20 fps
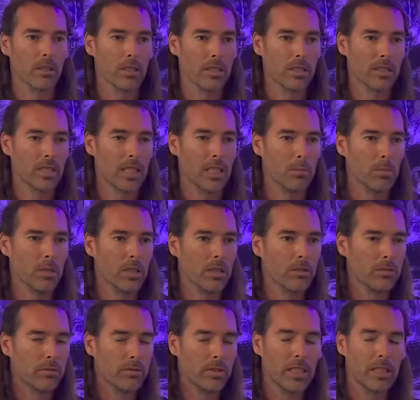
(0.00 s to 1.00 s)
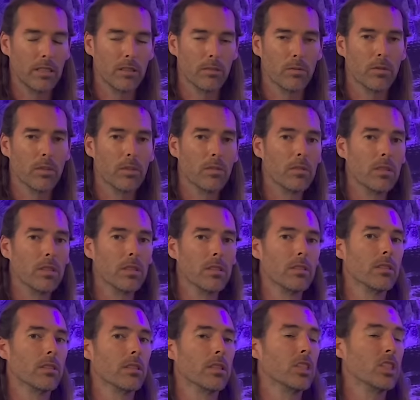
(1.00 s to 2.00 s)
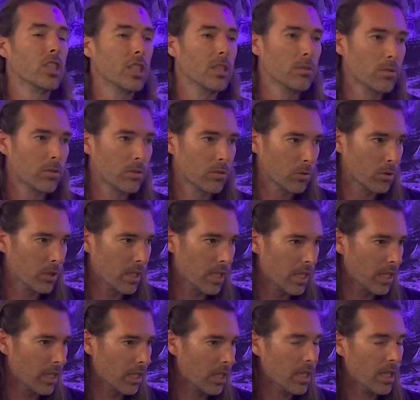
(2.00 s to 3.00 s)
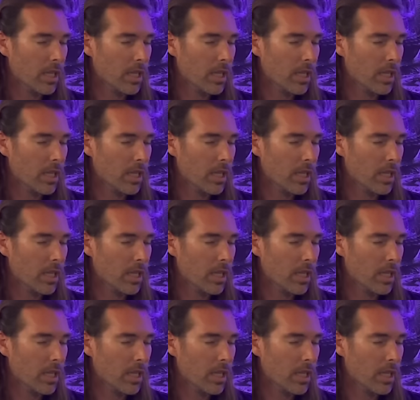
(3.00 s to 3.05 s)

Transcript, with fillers: the same ill fate of one of the, the chiefs or not.